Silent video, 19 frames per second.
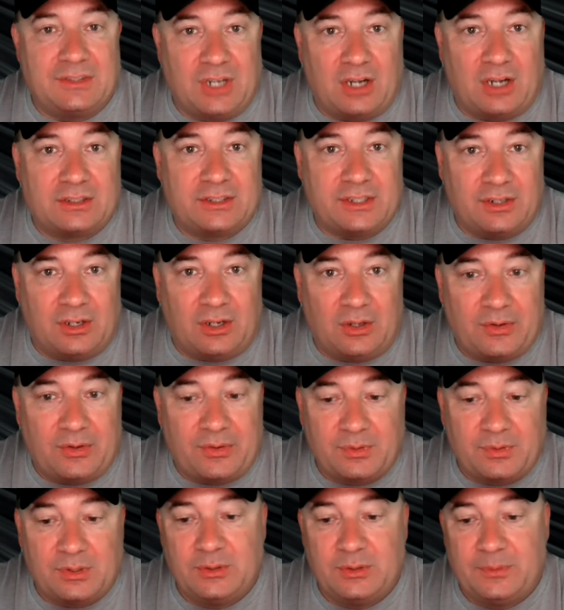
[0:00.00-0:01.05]
talked it all
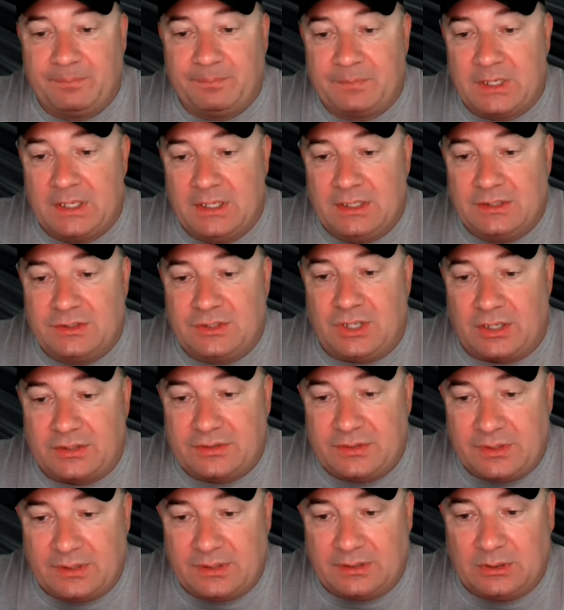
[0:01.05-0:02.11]
through, talked
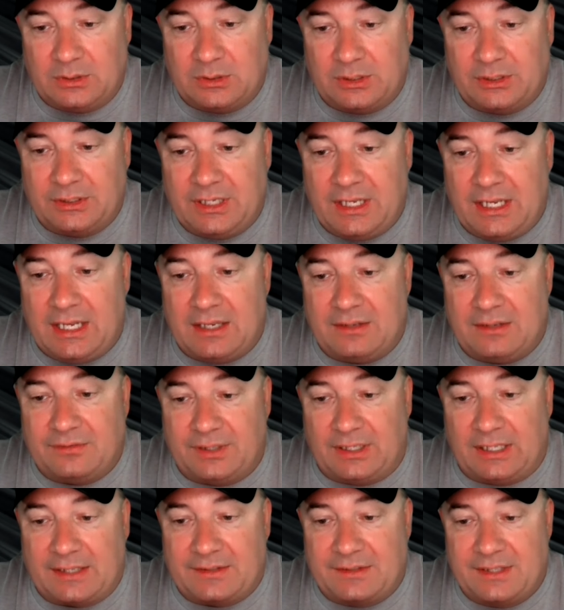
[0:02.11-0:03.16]
to the Lord, and
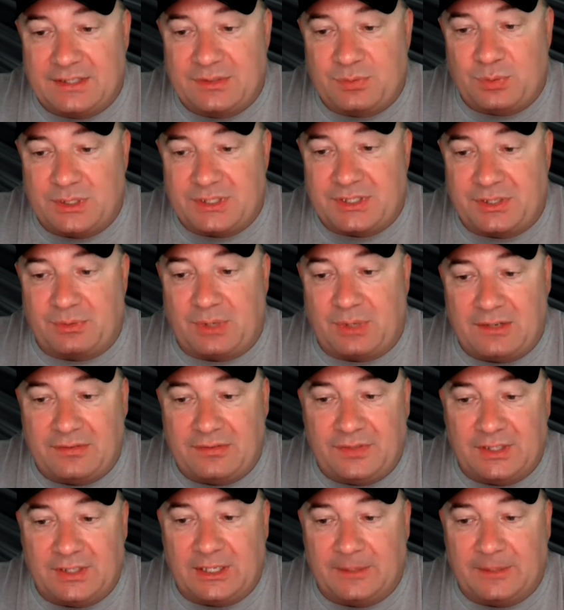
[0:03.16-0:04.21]
felt like this was the right
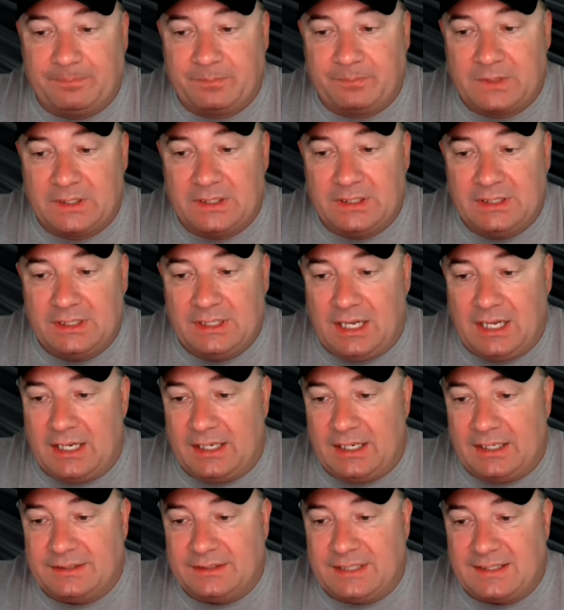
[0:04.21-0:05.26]
fit."
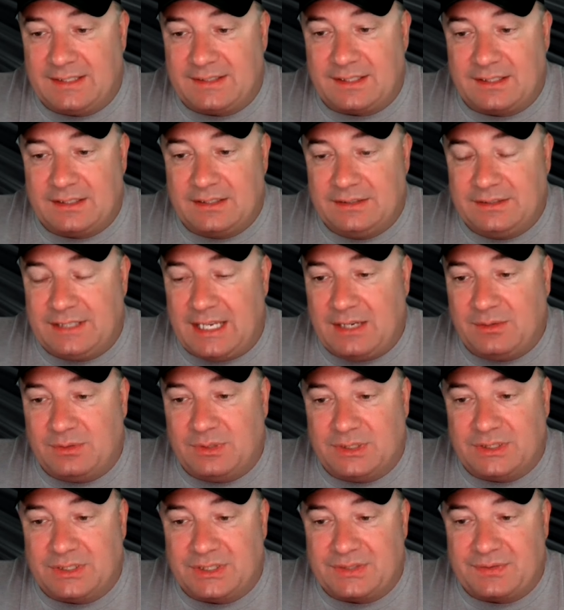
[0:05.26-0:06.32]
Day
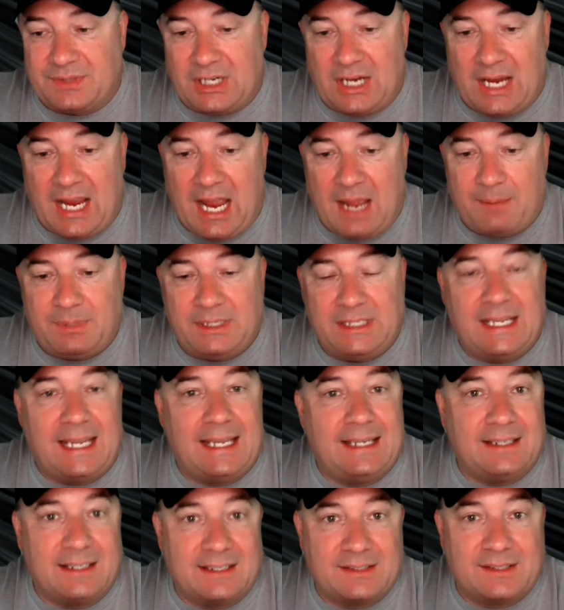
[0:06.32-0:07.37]
was very happy
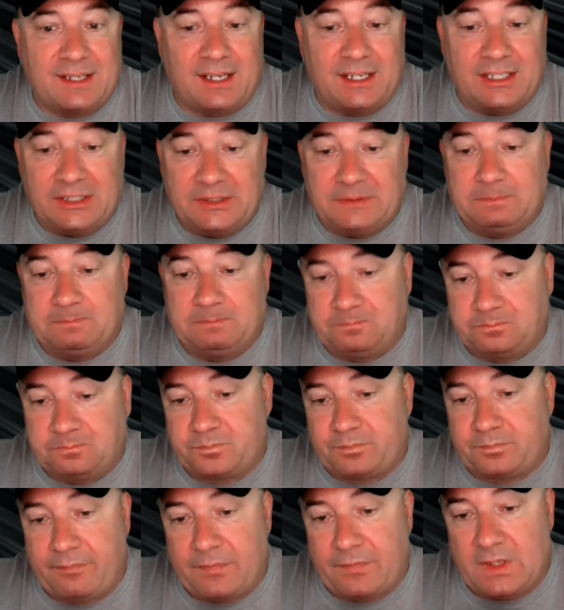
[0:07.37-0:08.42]
and excited,
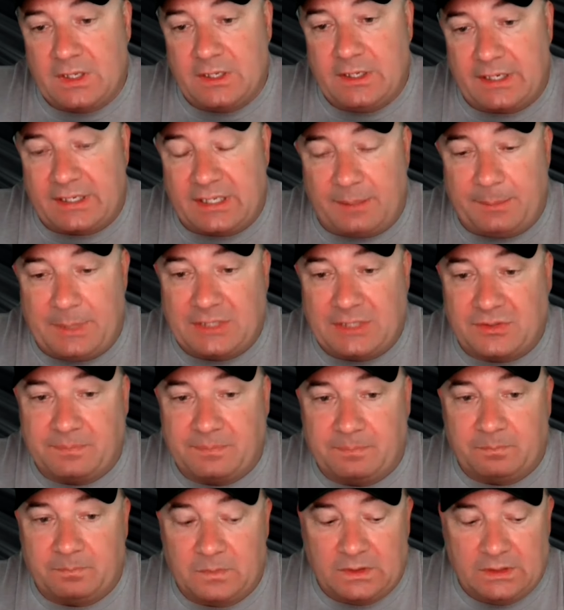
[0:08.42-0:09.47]
I can imagine.
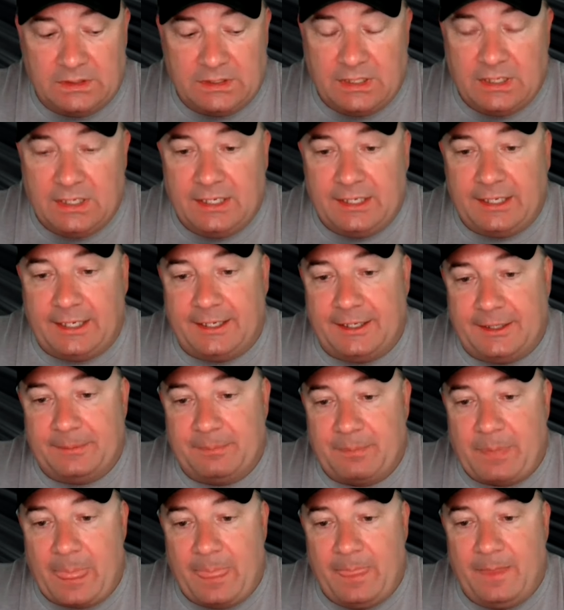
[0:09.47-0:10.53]

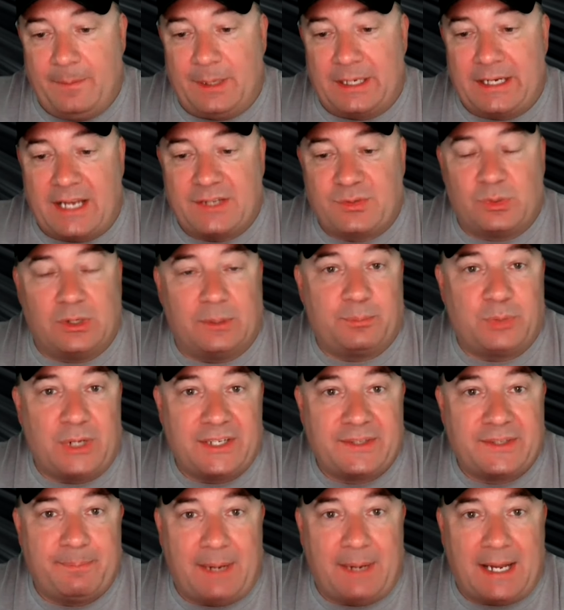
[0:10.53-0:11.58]
The Buckeyes were
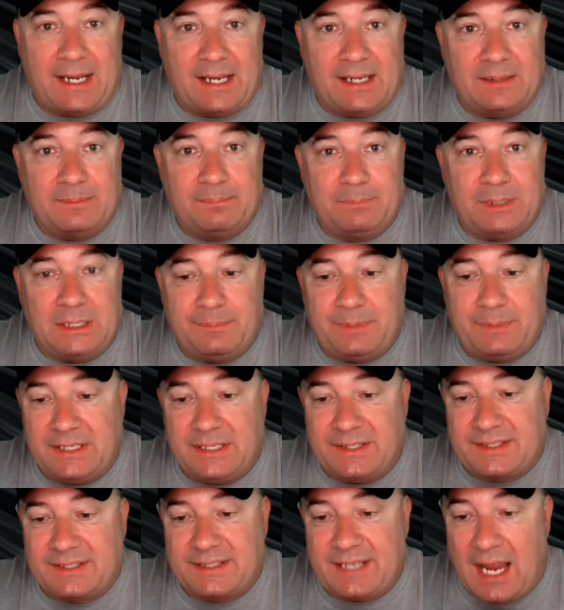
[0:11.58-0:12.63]
impressed by
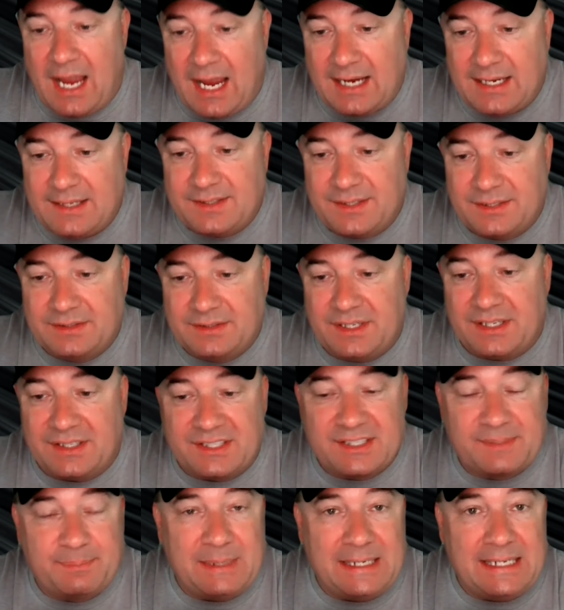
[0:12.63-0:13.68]
BP's size, his
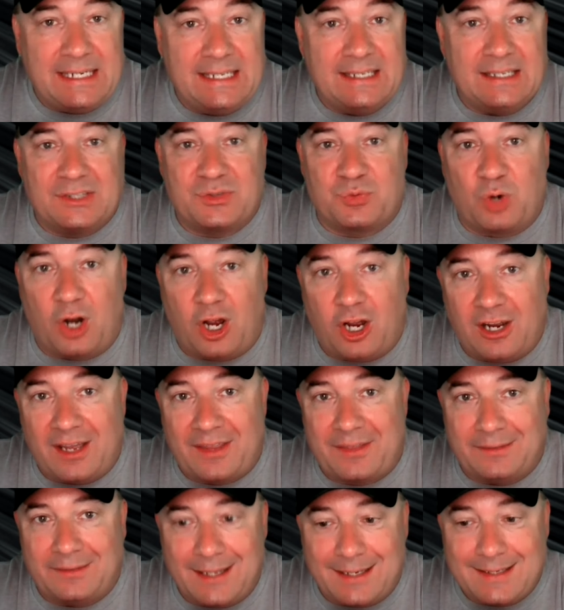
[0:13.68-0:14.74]
speed, his raw
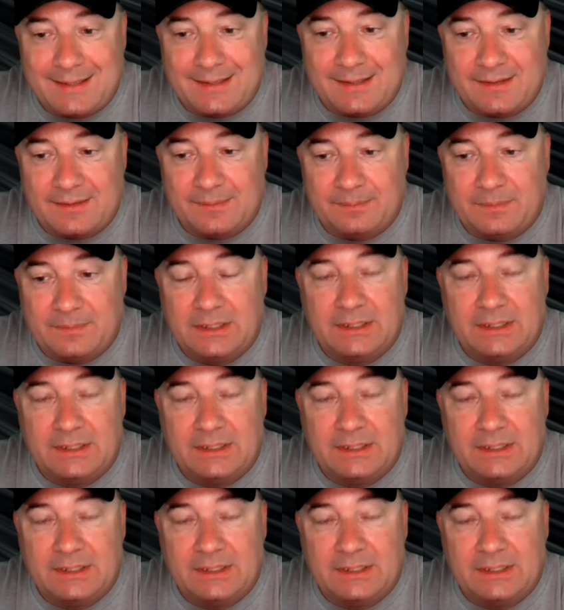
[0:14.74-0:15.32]
athleticism.